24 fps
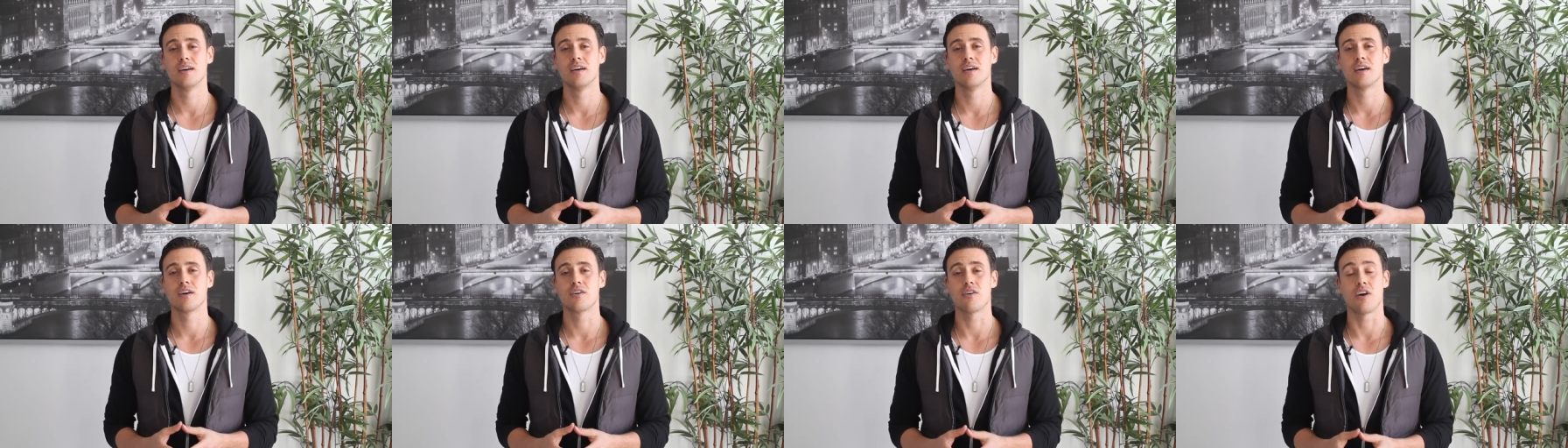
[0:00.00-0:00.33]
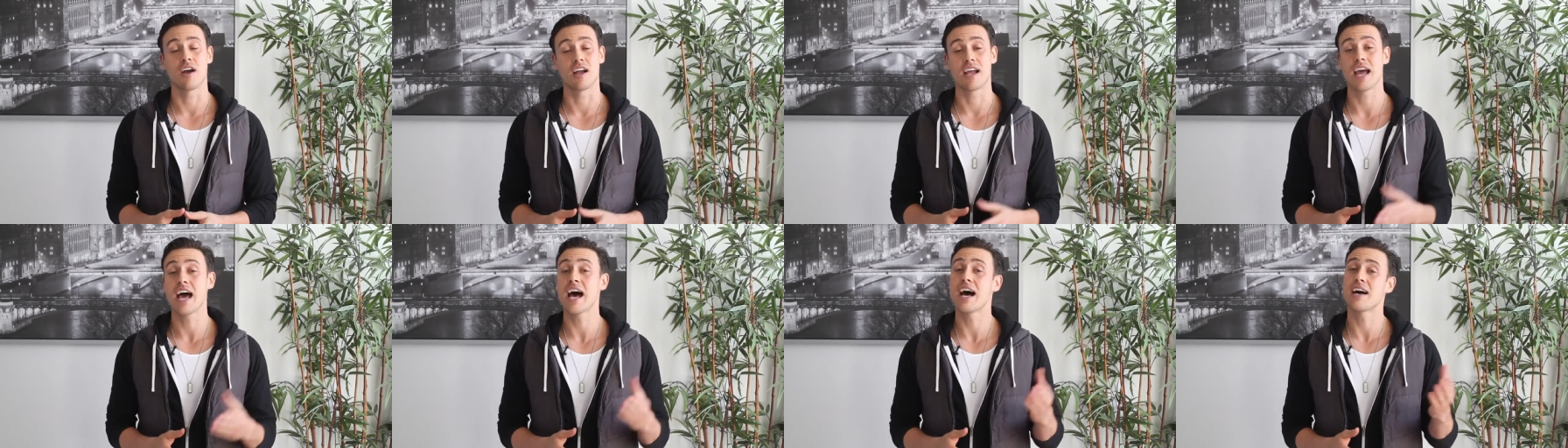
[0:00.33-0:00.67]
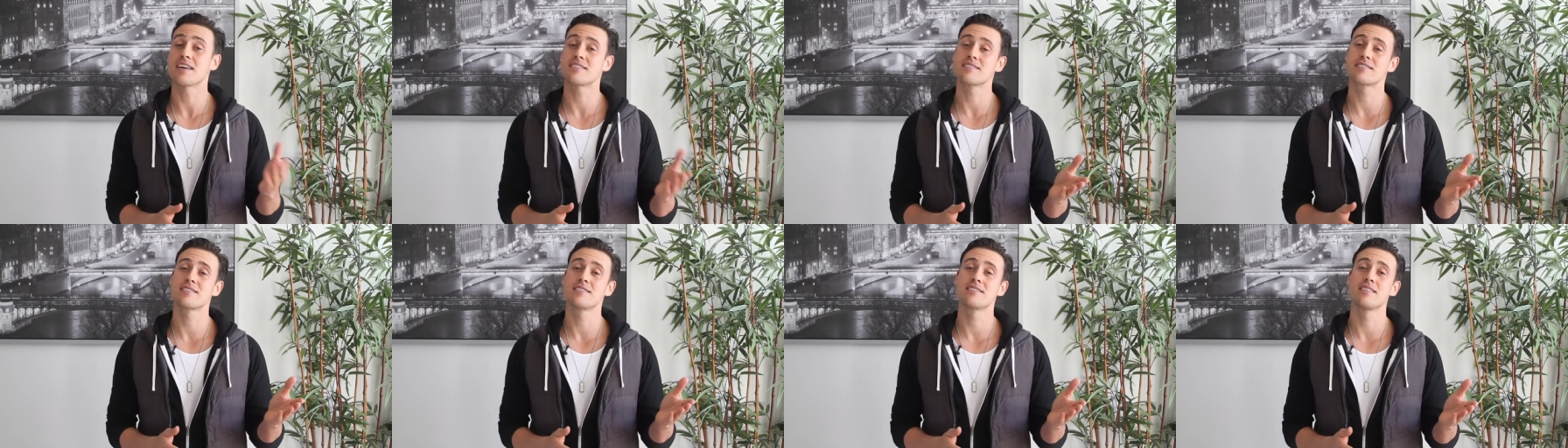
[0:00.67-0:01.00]
Greg
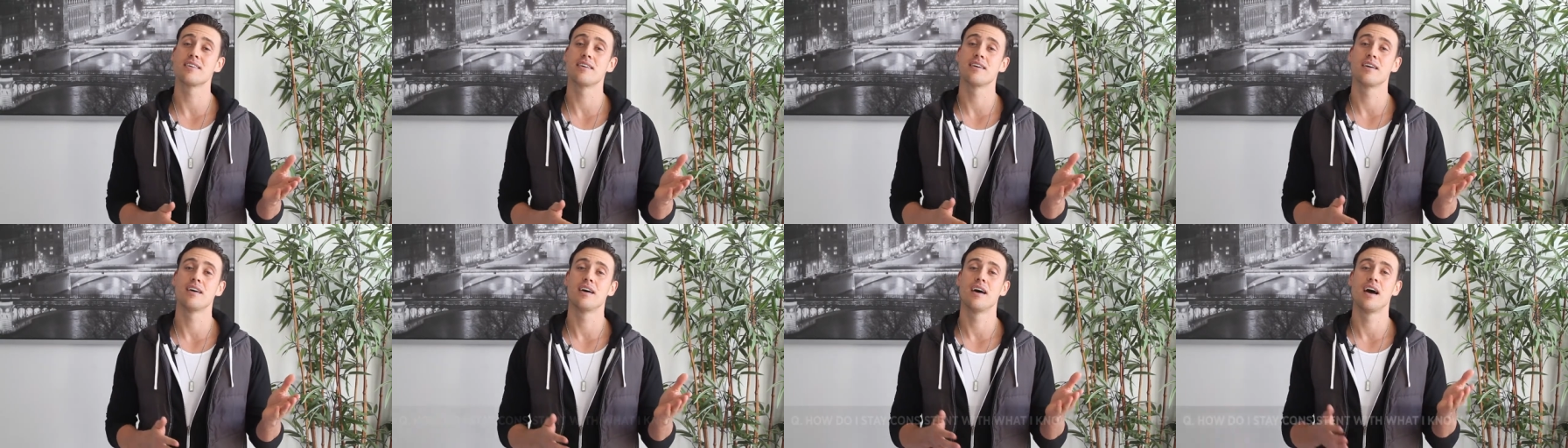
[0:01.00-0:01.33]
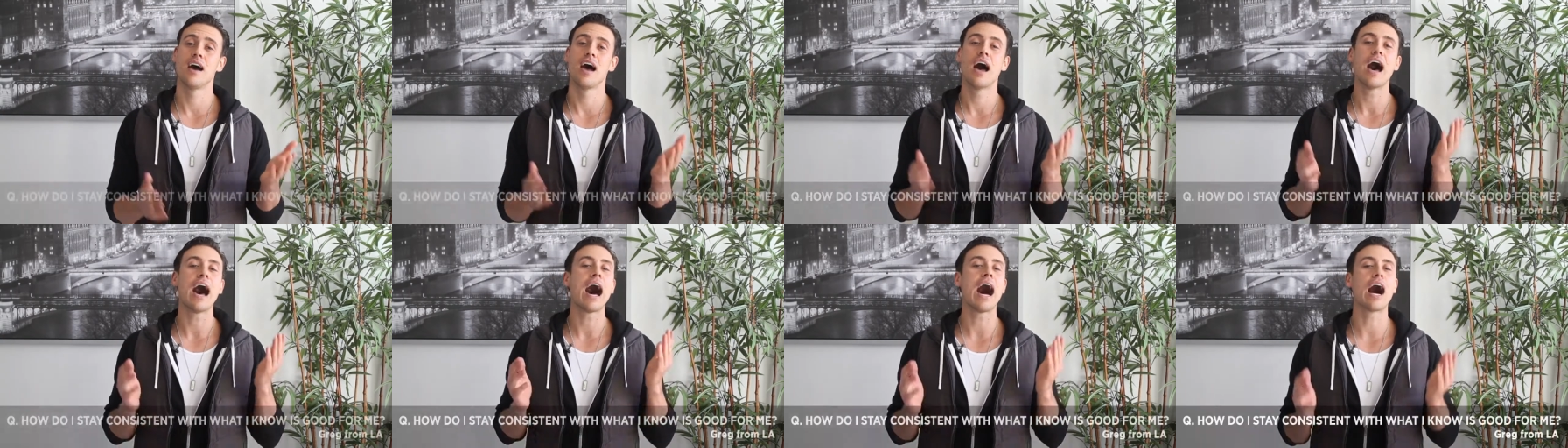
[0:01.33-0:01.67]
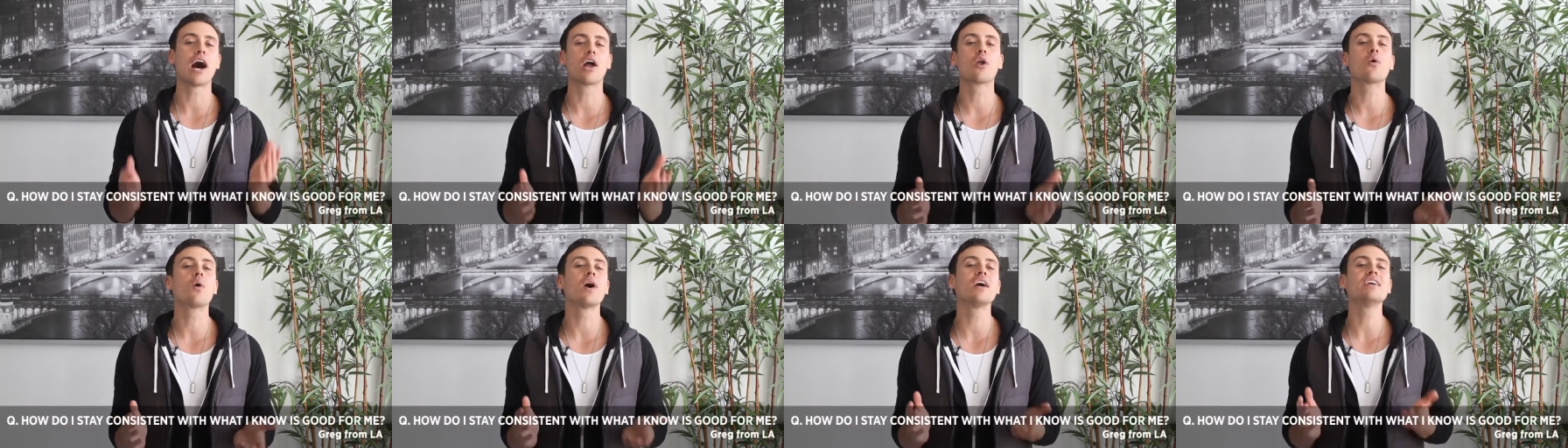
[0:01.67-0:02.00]
asks,
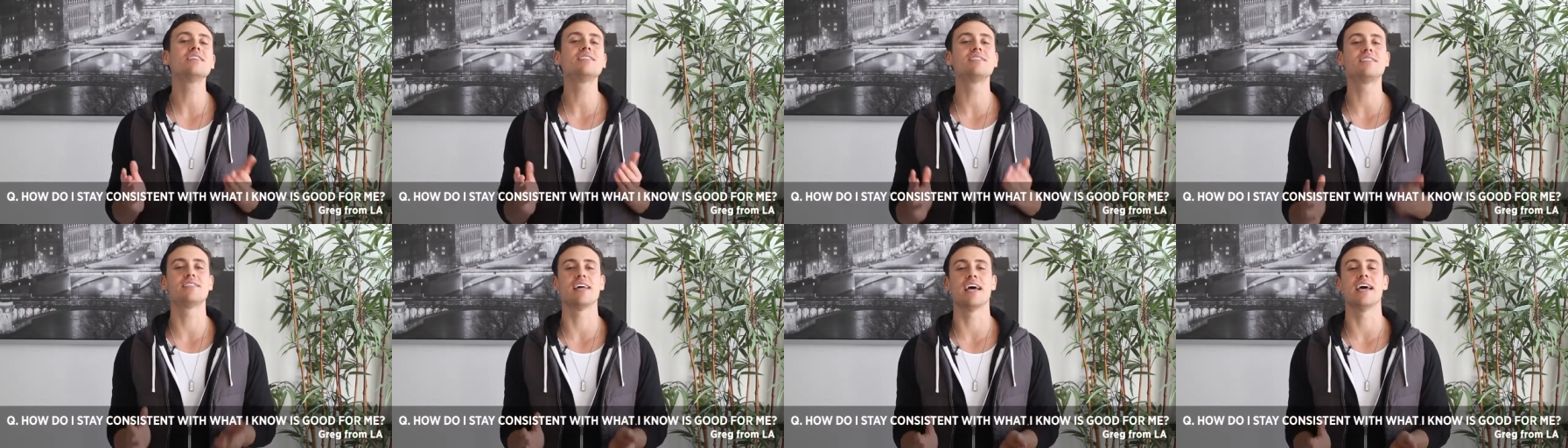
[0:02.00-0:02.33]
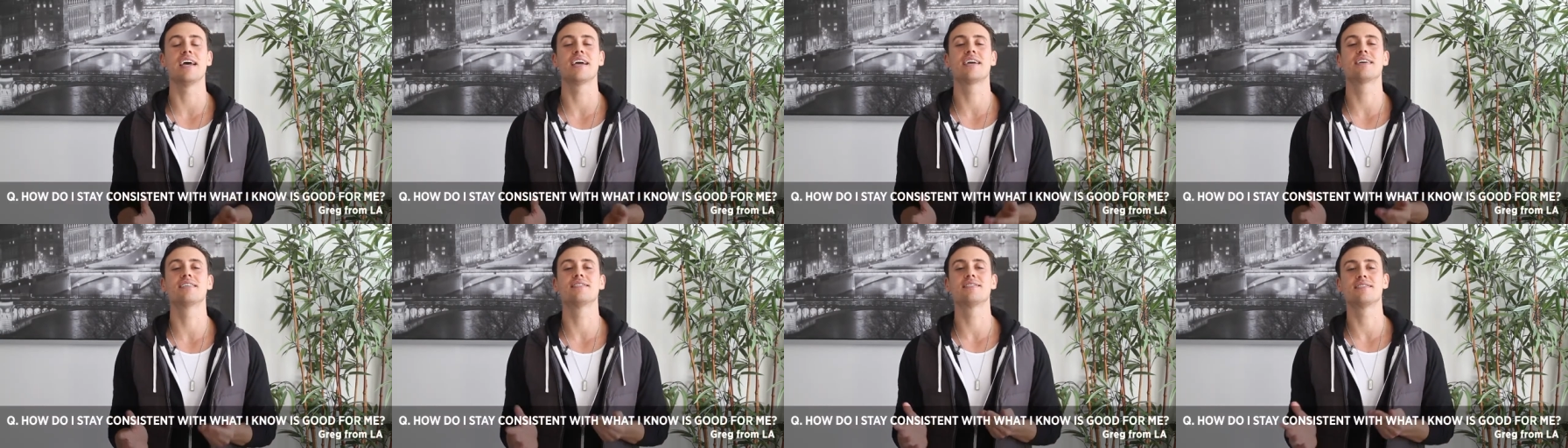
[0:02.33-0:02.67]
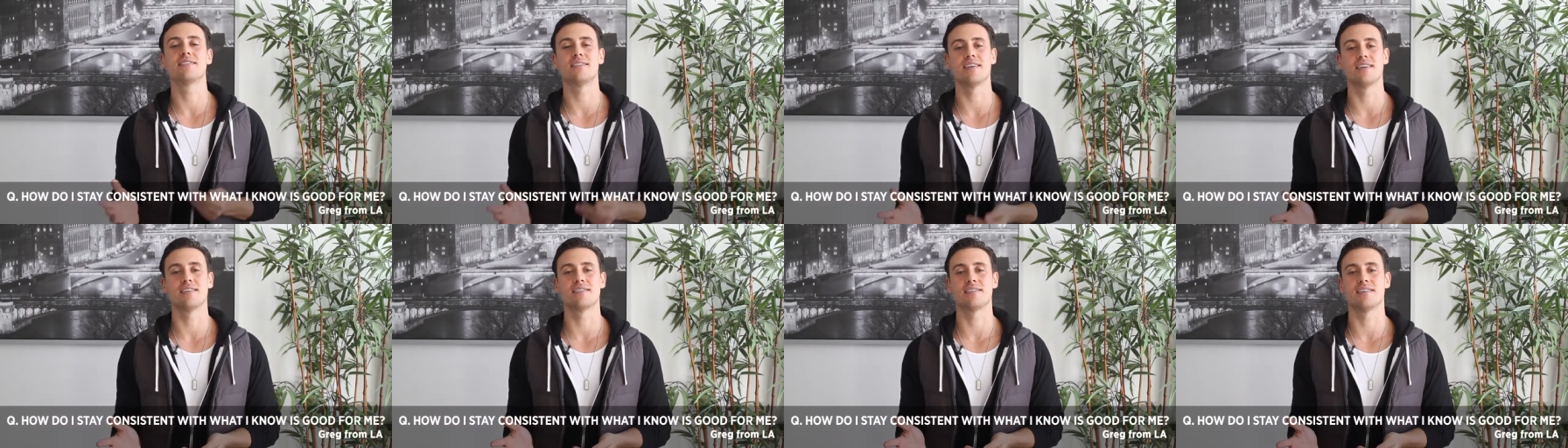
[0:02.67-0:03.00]
how do I stay
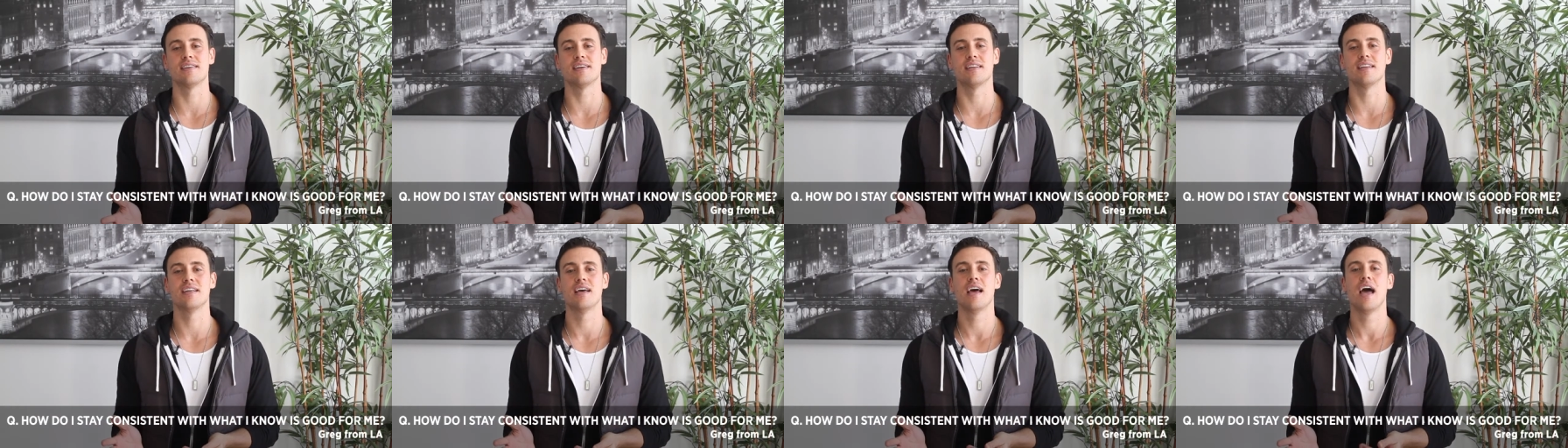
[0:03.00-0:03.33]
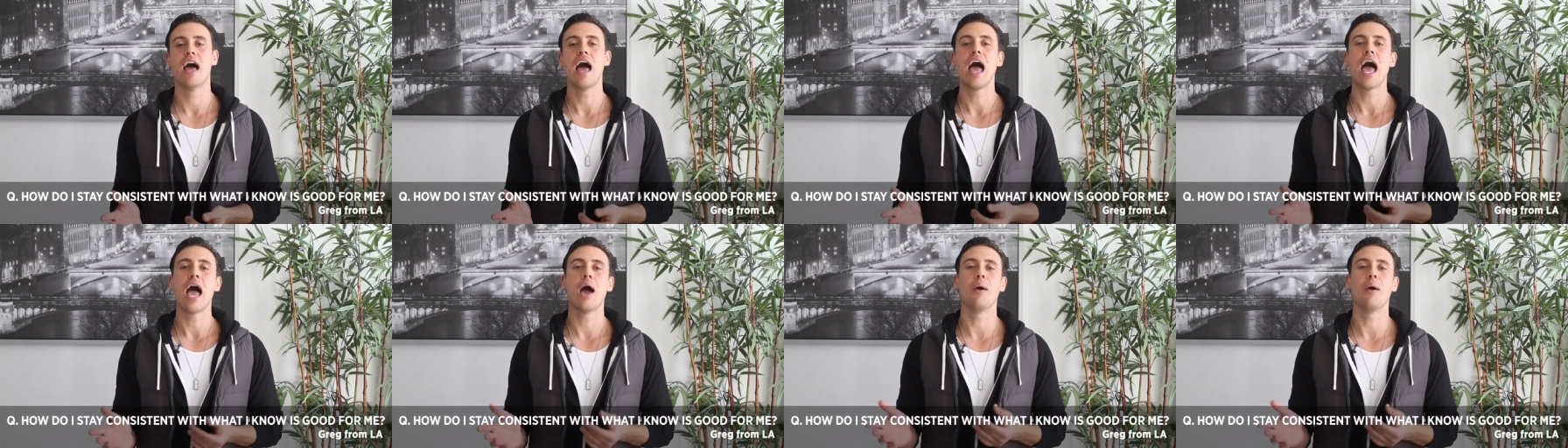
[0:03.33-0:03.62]
consistent